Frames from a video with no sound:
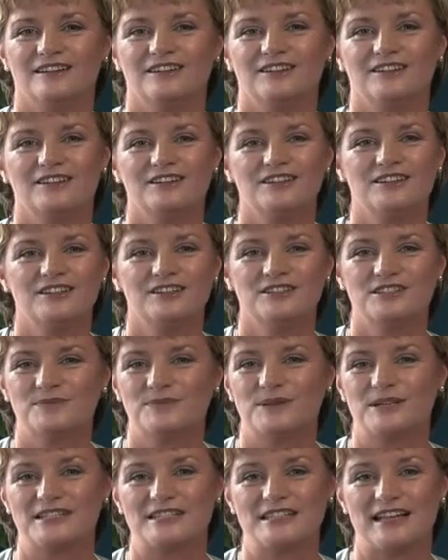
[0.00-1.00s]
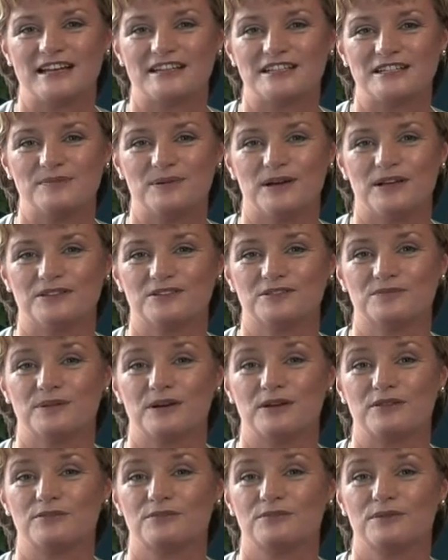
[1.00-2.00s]
You can use the personality puzzle
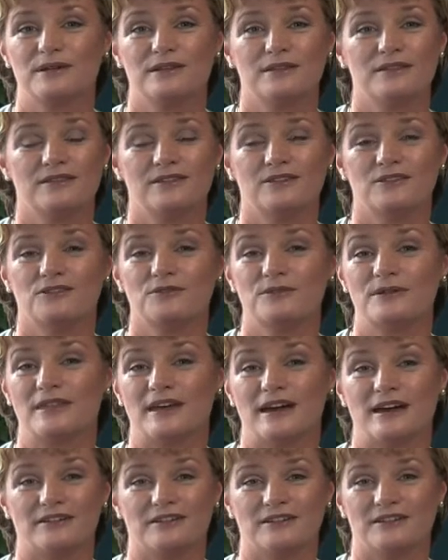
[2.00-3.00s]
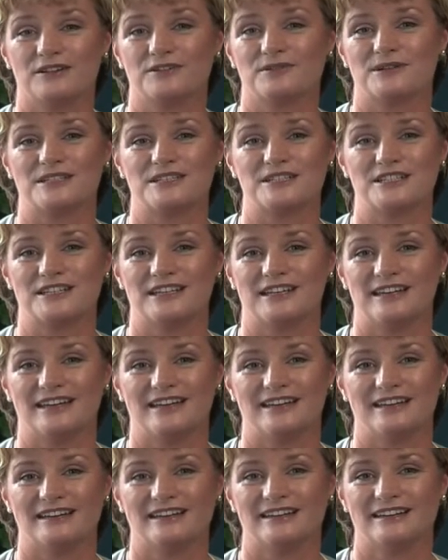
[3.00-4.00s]
both with or without a questionnaire.